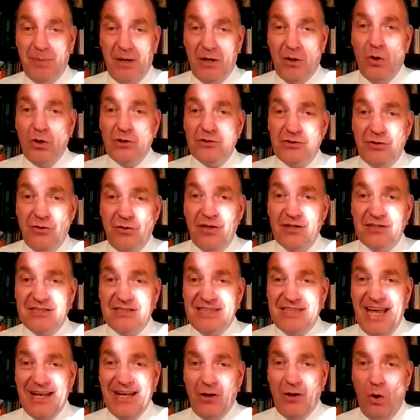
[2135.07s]
but also the
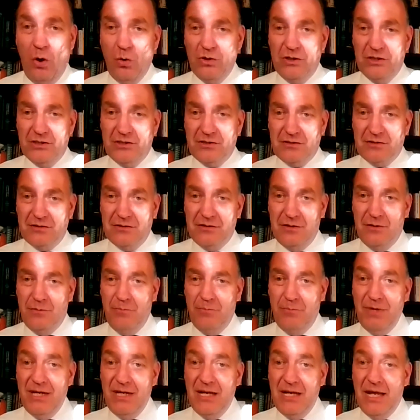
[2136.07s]
stakeholders,
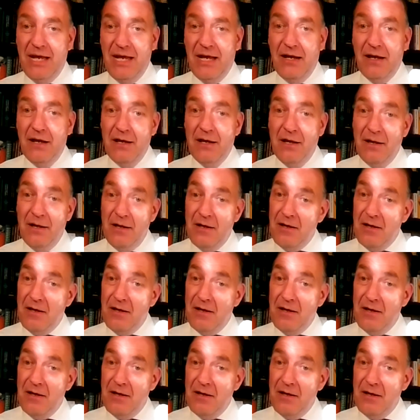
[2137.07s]
meaning